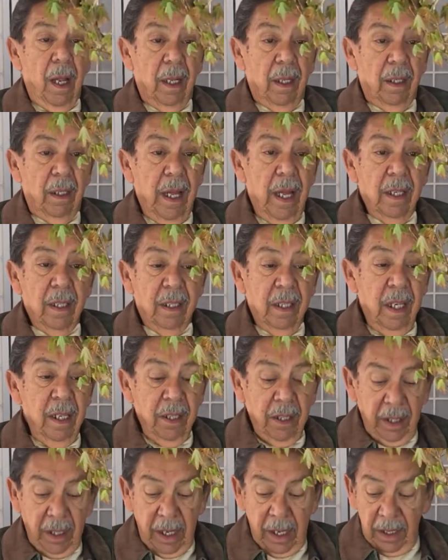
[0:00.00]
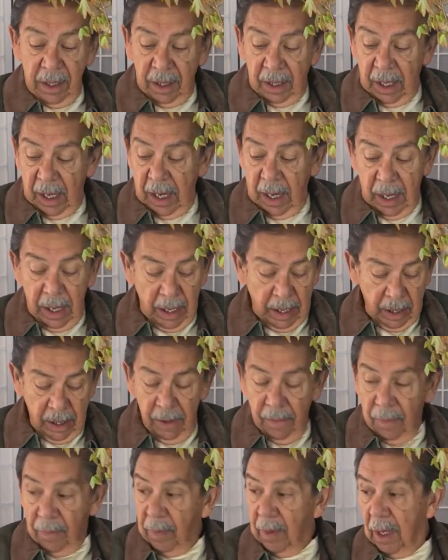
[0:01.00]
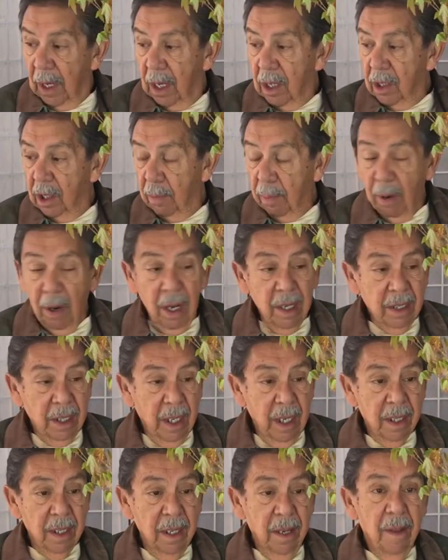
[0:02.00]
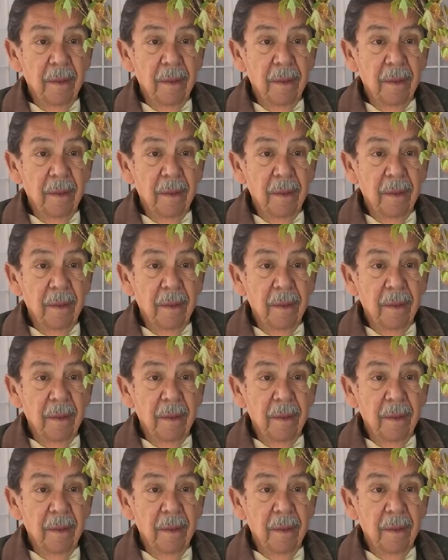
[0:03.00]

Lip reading: That essentially is the process.